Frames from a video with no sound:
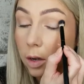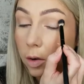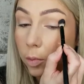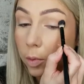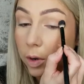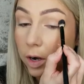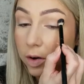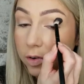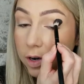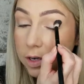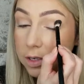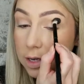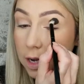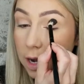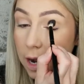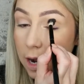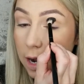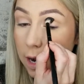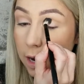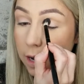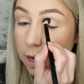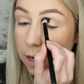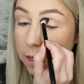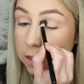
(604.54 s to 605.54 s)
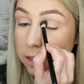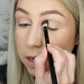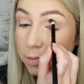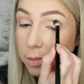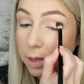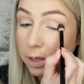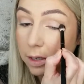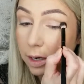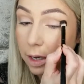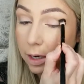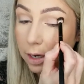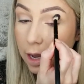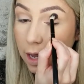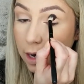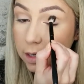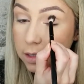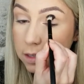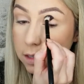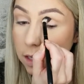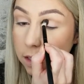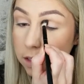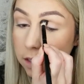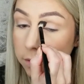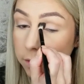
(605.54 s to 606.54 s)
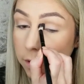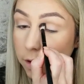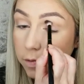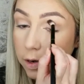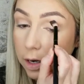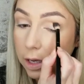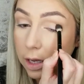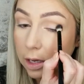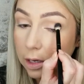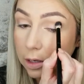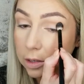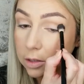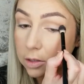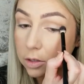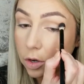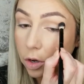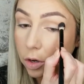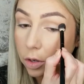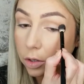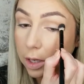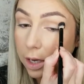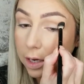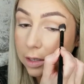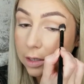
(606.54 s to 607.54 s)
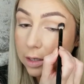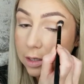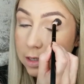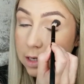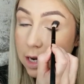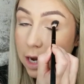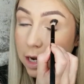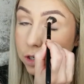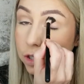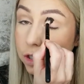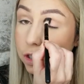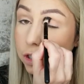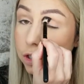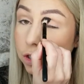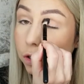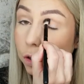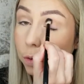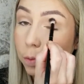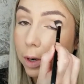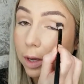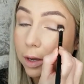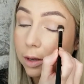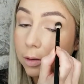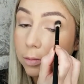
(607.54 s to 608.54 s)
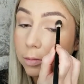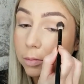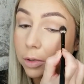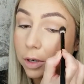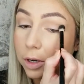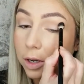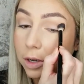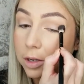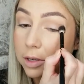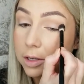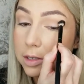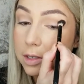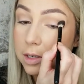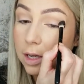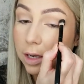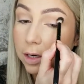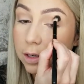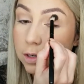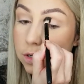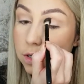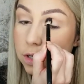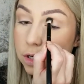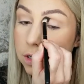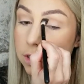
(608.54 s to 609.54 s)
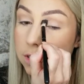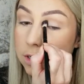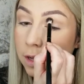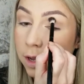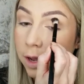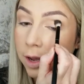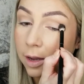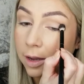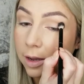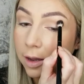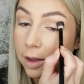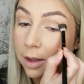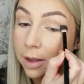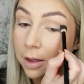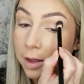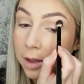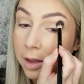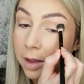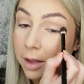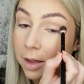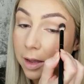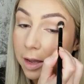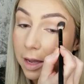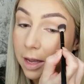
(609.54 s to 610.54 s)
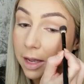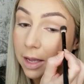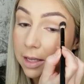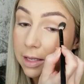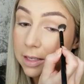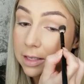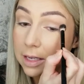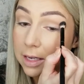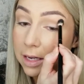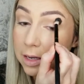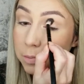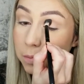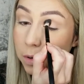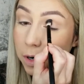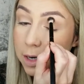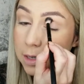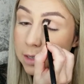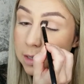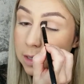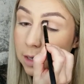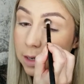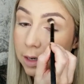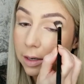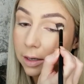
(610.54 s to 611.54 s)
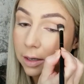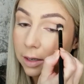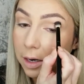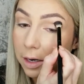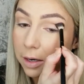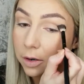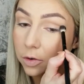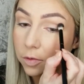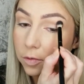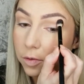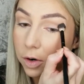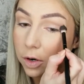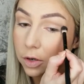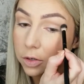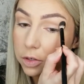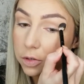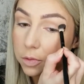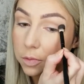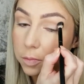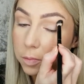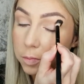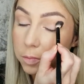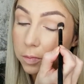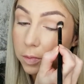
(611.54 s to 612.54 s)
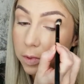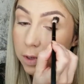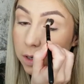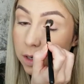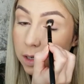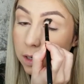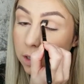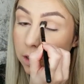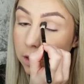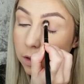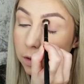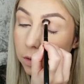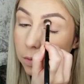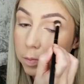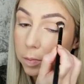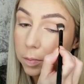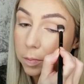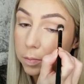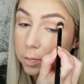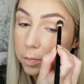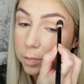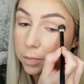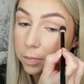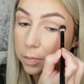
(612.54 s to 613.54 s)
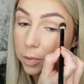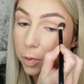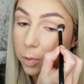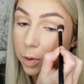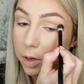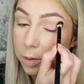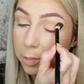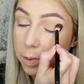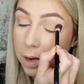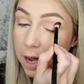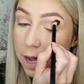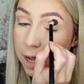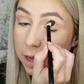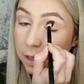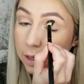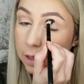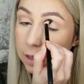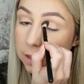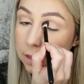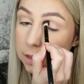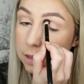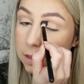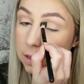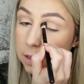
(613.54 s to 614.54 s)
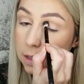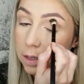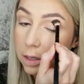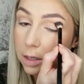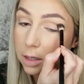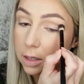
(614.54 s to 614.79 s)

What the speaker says: Whenever I say high-end, I mean like Anastasia Beverly Hills, not like Natasha Denona, because that is just like insane pricing, like over 100, you know, quid a palette.